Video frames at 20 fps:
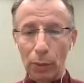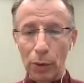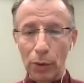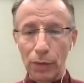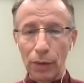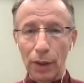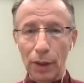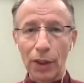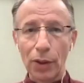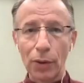
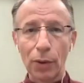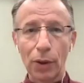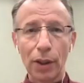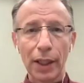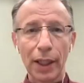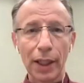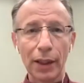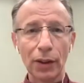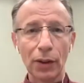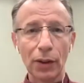move on to our
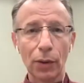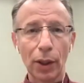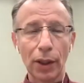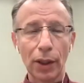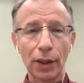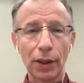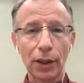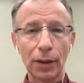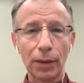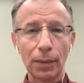next
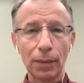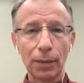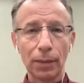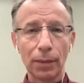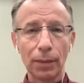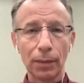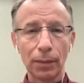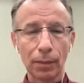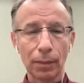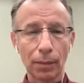question,
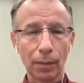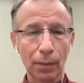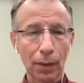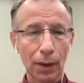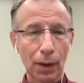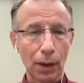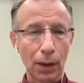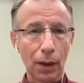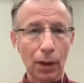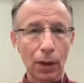
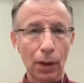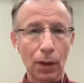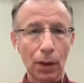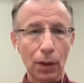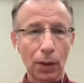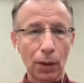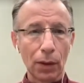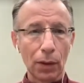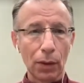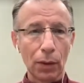
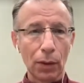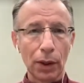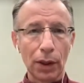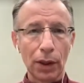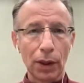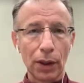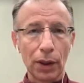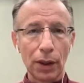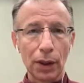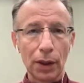
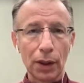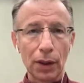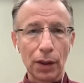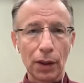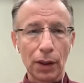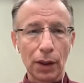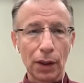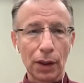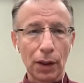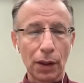which
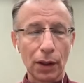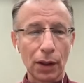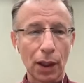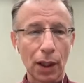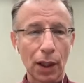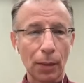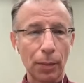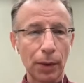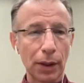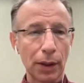is in the
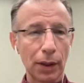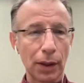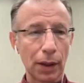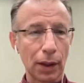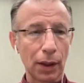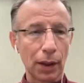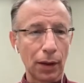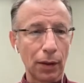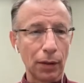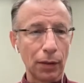topic
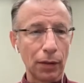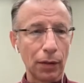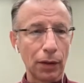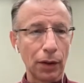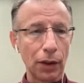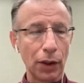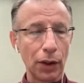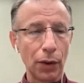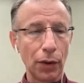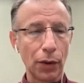of
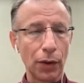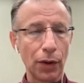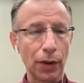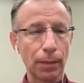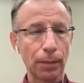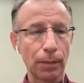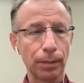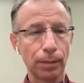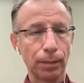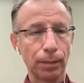youth.